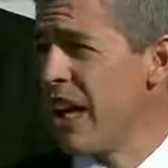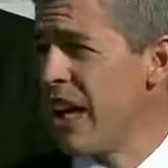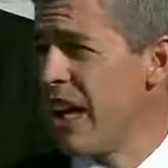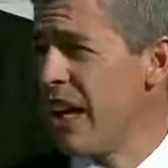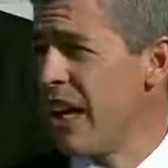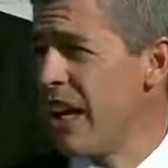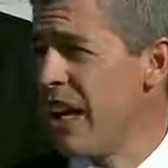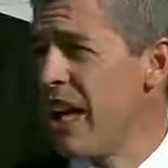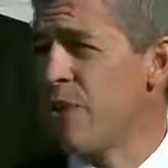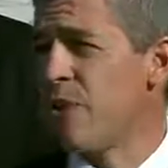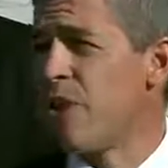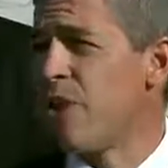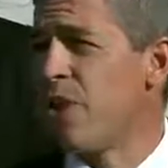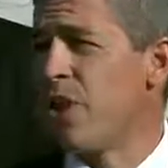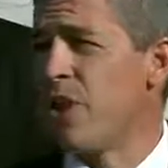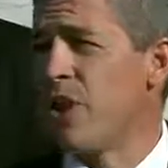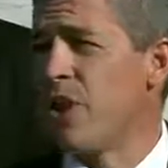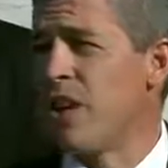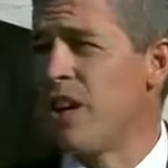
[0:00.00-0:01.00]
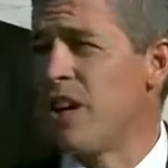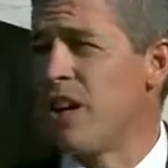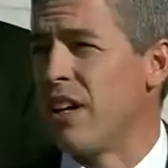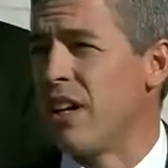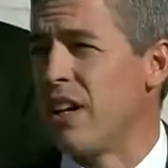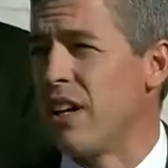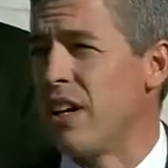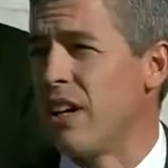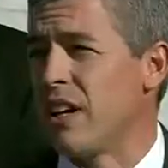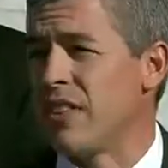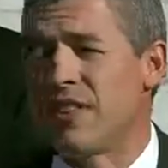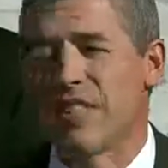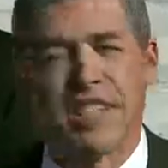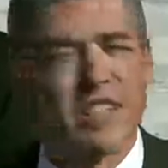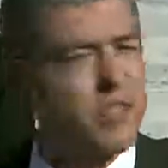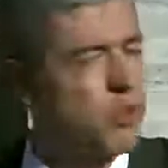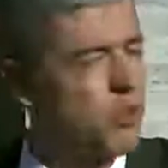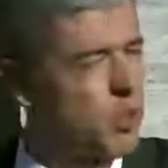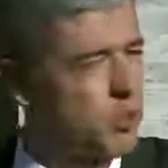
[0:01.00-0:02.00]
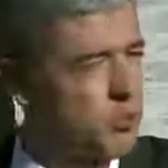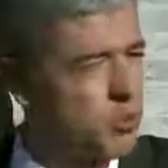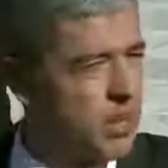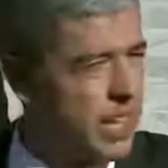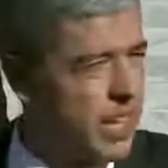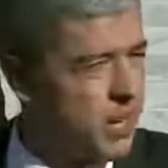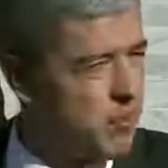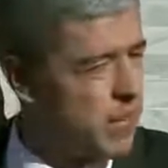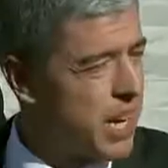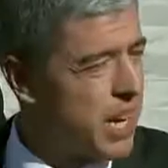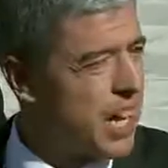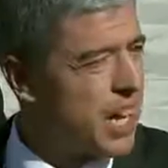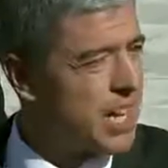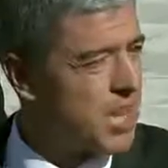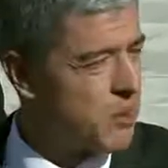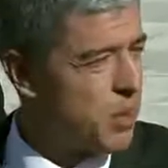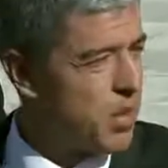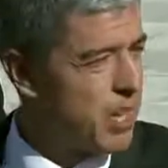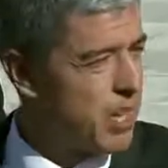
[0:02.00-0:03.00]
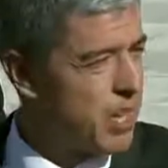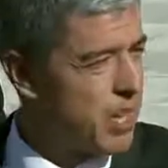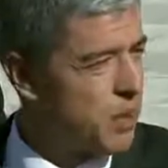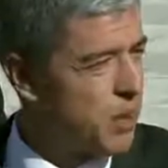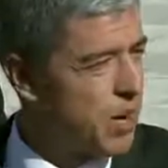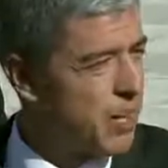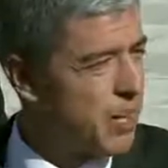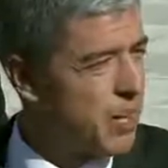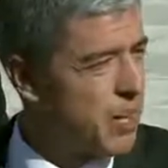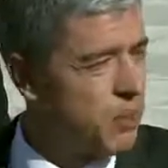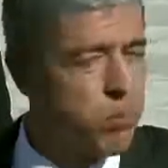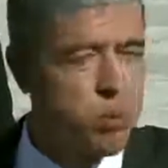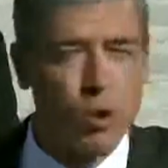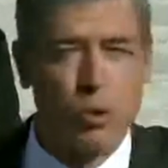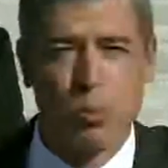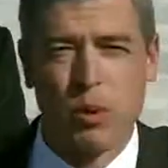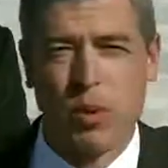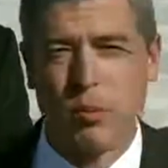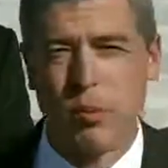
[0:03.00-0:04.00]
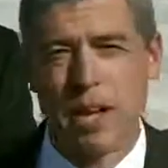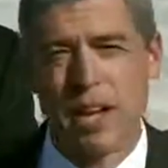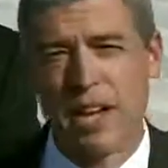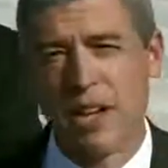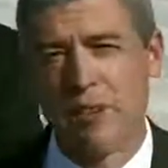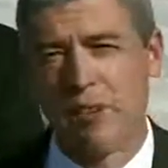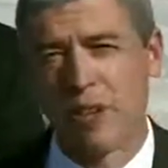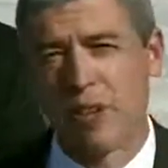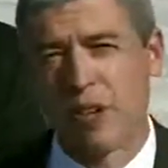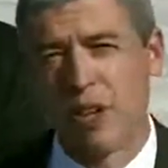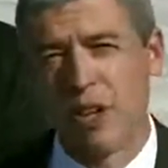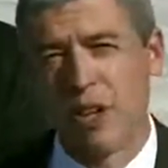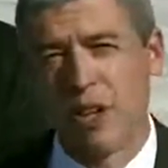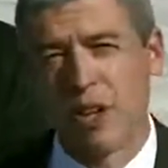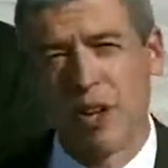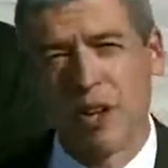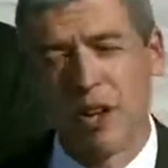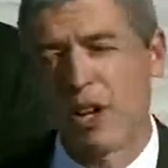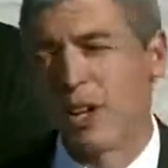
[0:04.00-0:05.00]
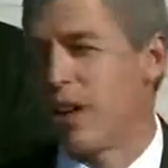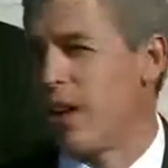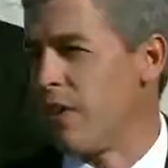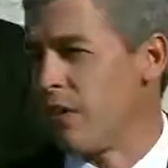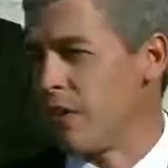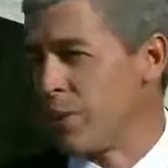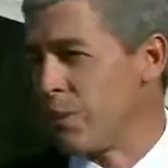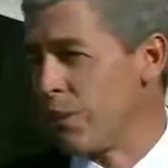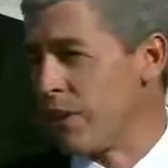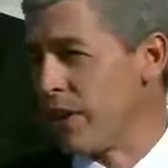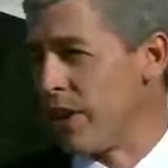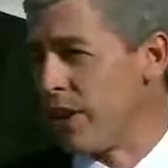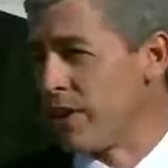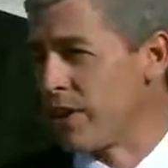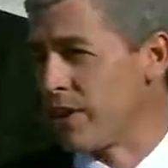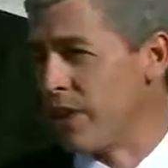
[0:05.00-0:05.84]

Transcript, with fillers: and never heard a, a, single complaint by anybody about inappropriate behavior or uncomfortableness.